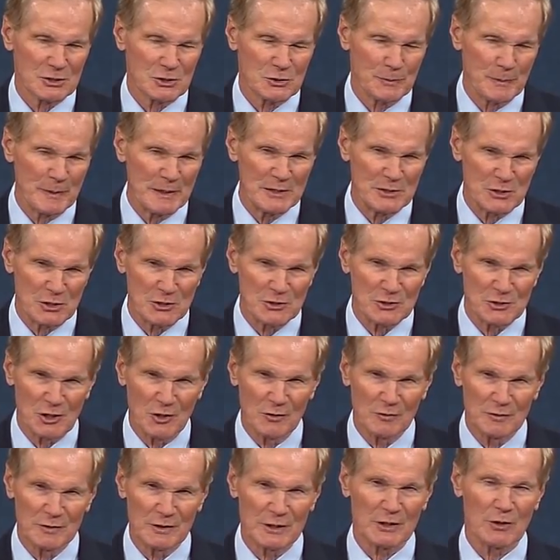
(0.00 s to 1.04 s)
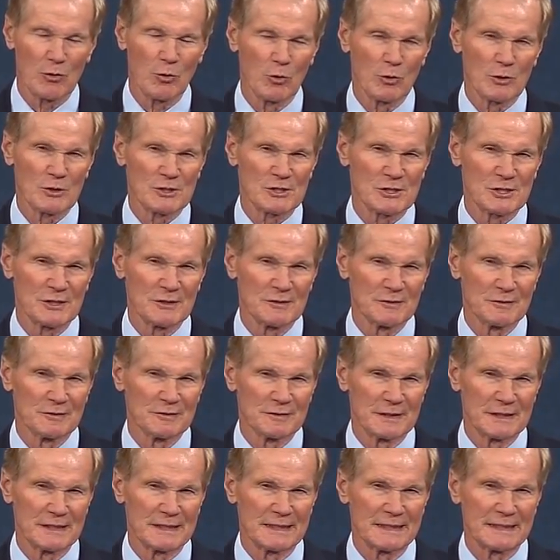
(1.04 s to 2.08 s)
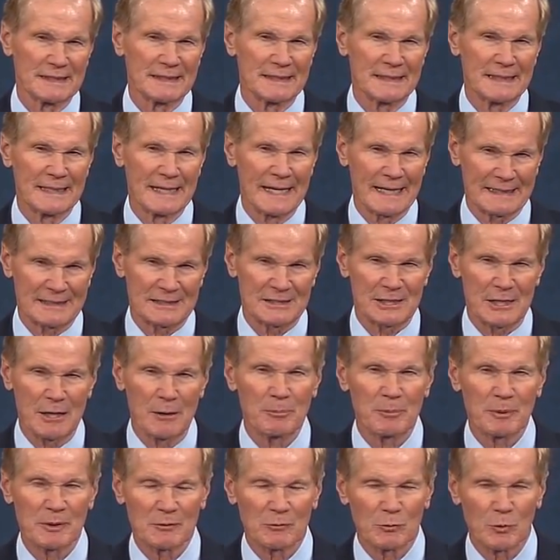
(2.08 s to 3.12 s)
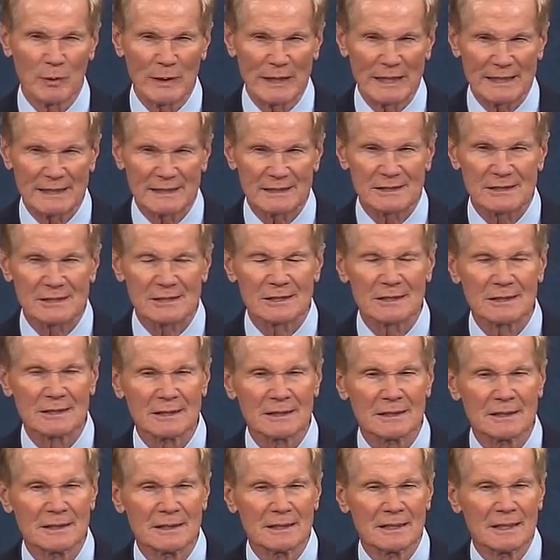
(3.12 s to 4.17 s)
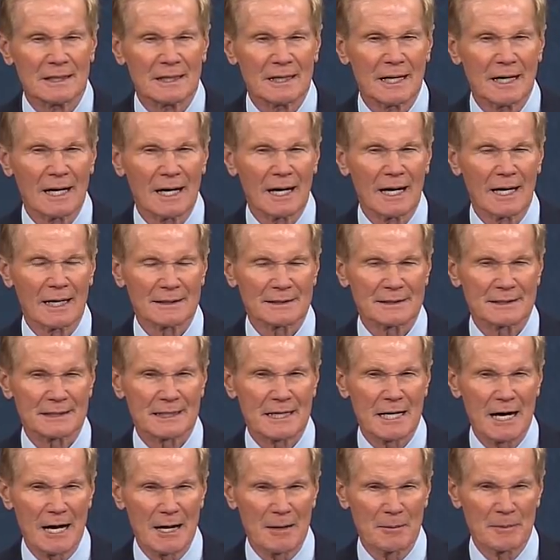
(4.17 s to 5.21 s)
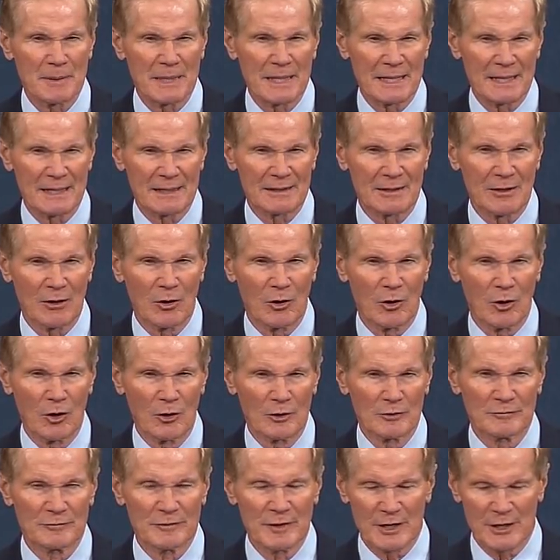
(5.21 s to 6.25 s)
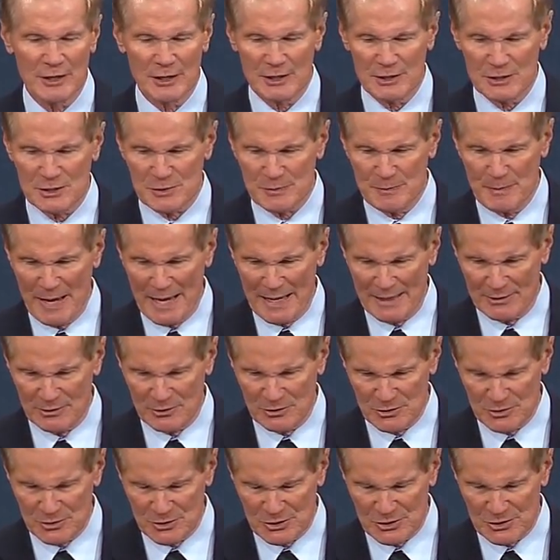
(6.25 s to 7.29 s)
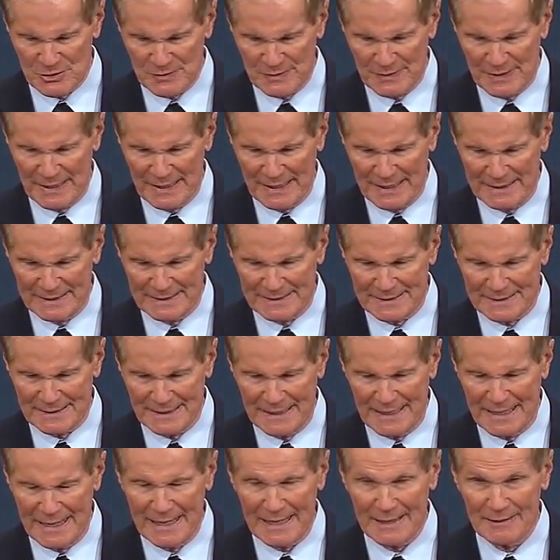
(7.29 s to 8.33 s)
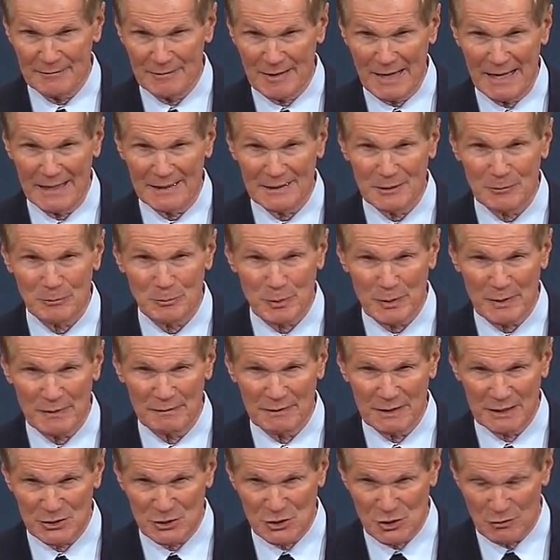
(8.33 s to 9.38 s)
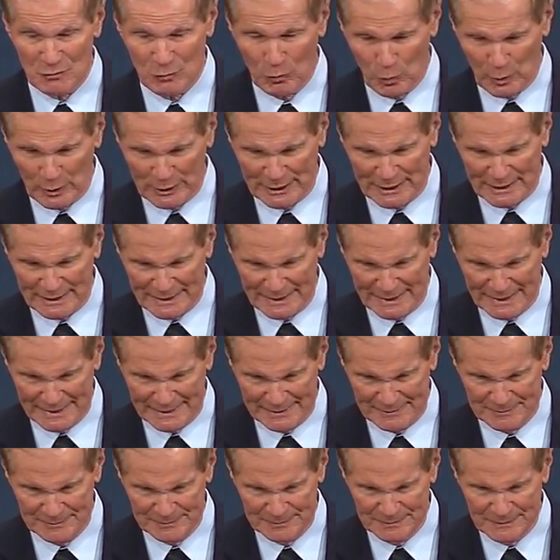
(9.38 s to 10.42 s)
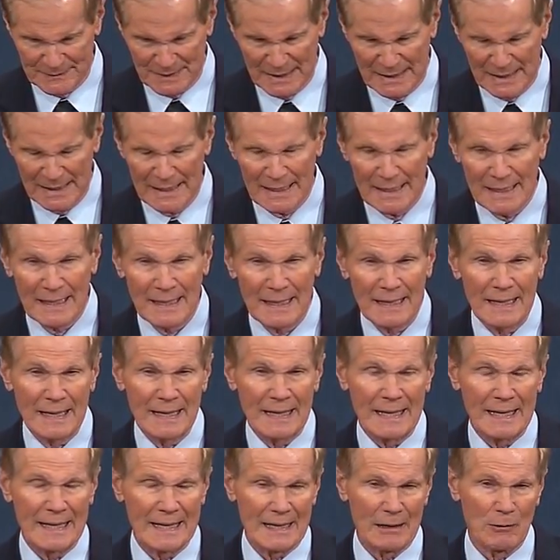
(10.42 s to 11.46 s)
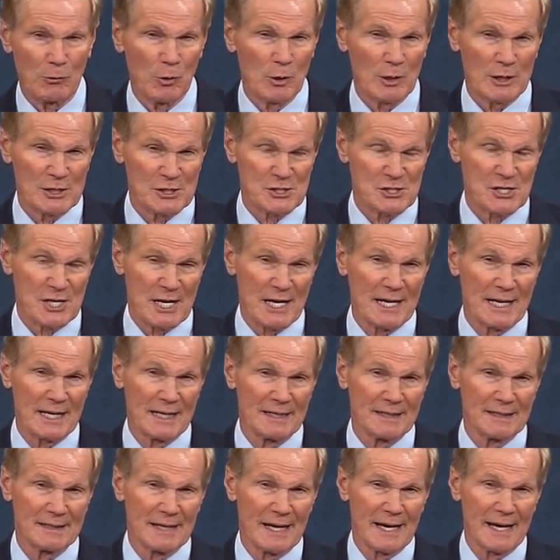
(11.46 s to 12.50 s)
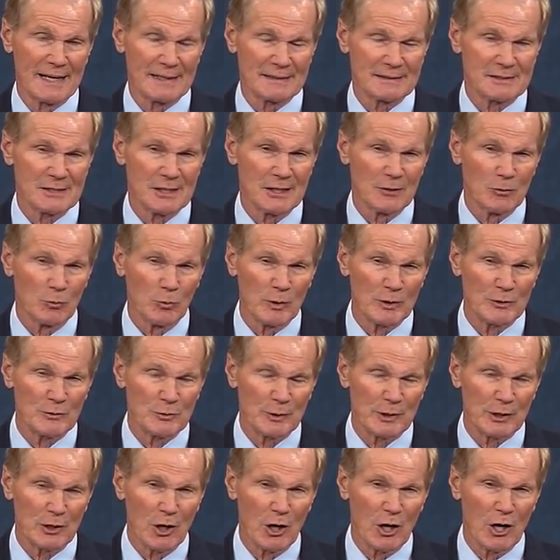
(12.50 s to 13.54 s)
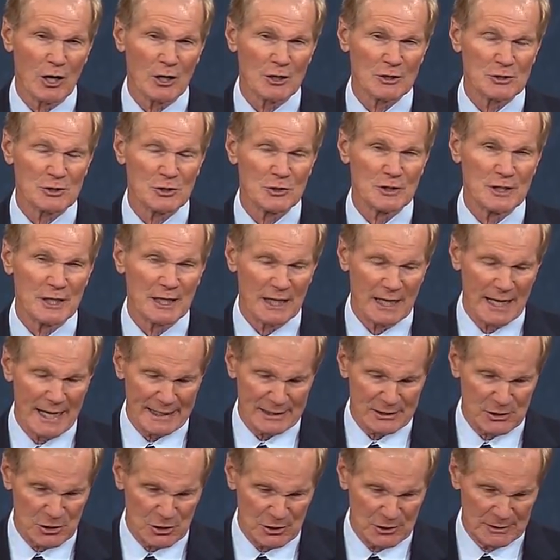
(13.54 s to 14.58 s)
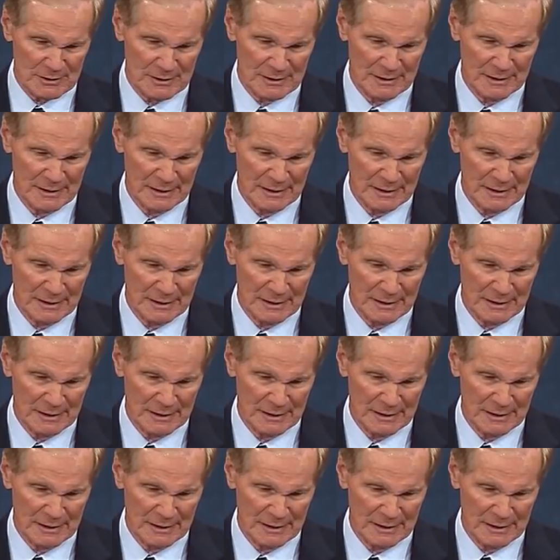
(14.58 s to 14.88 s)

speeches over the course of the next couple of weeks to comment on various matters that I have had the privilege of working in. And I want to say that with regard to the election,